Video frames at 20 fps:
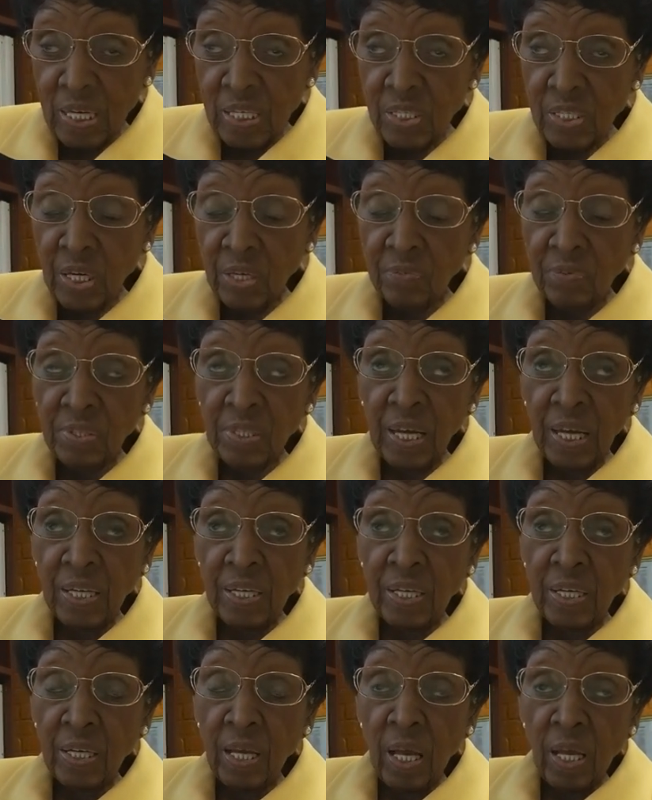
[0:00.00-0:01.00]

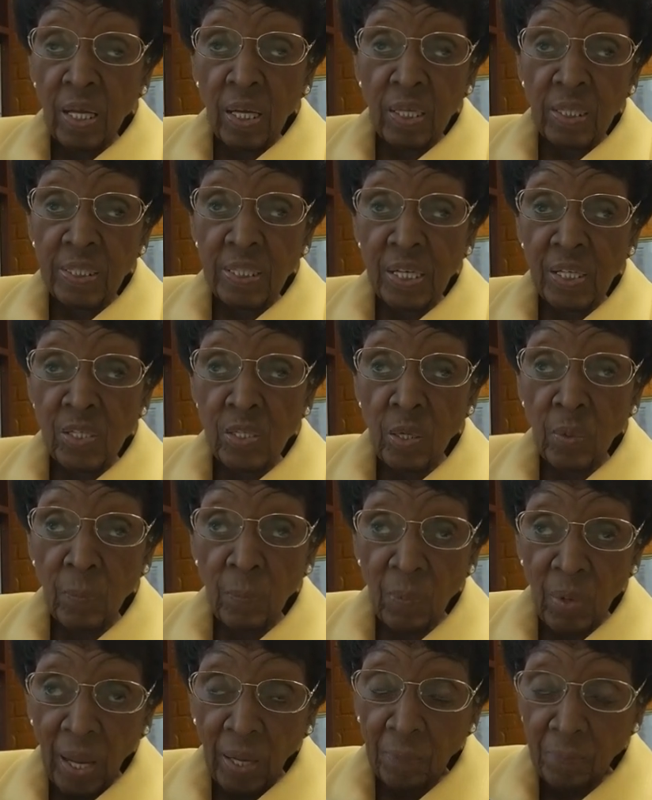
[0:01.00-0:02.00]
segregating against
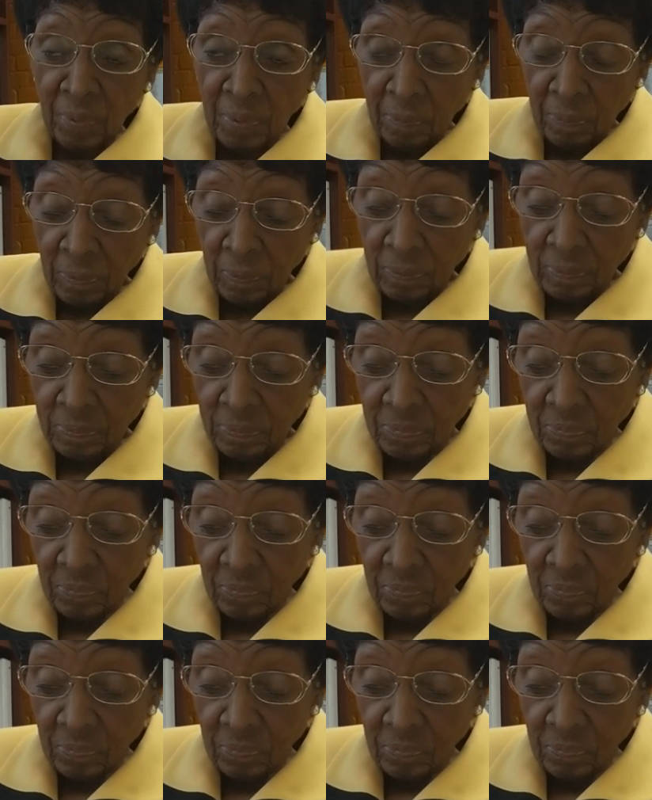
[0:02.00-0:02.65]
black people.